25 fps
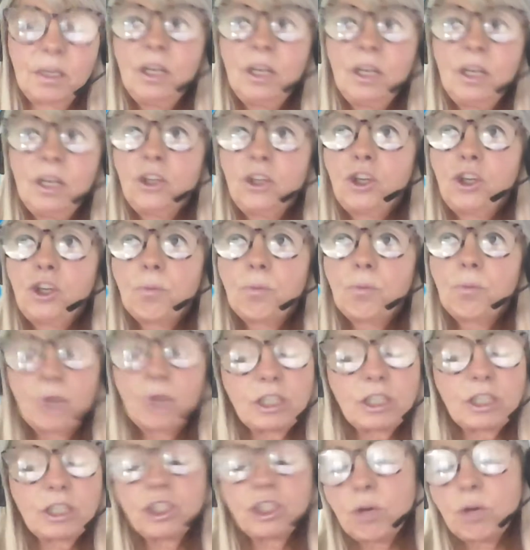You
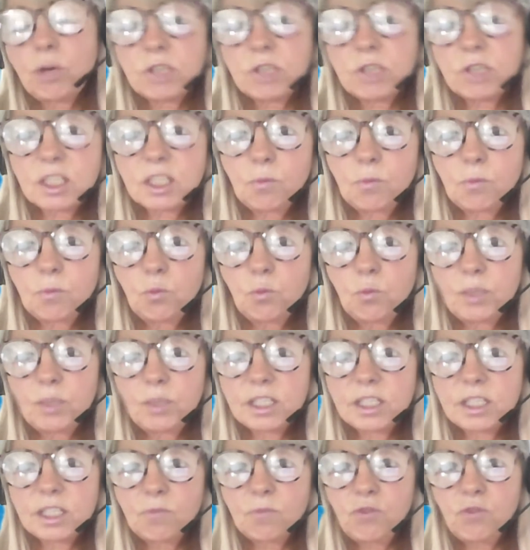brush shoulders with
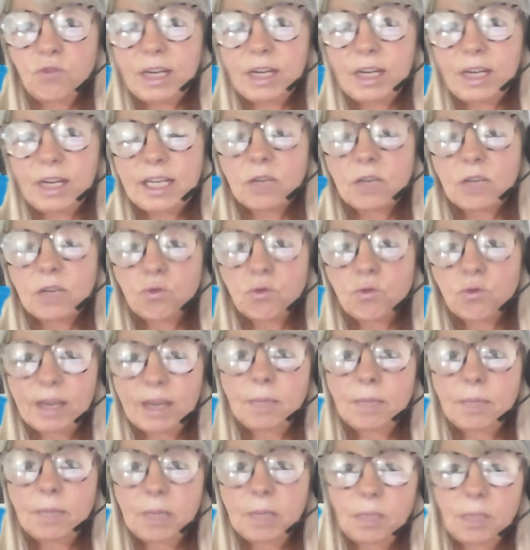some really great
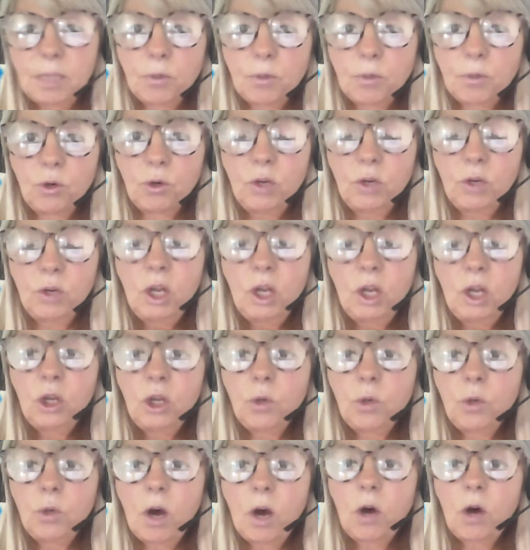people
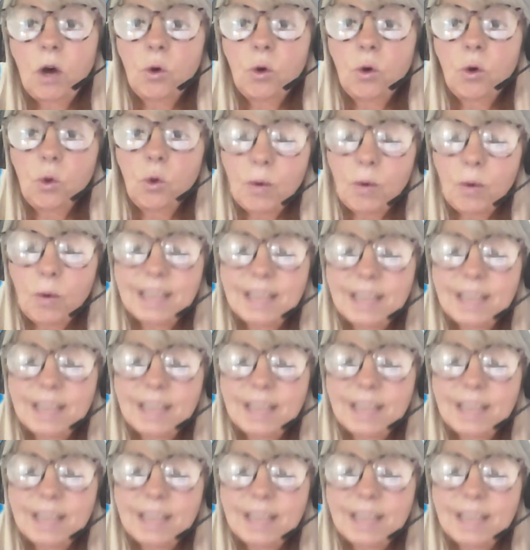who are always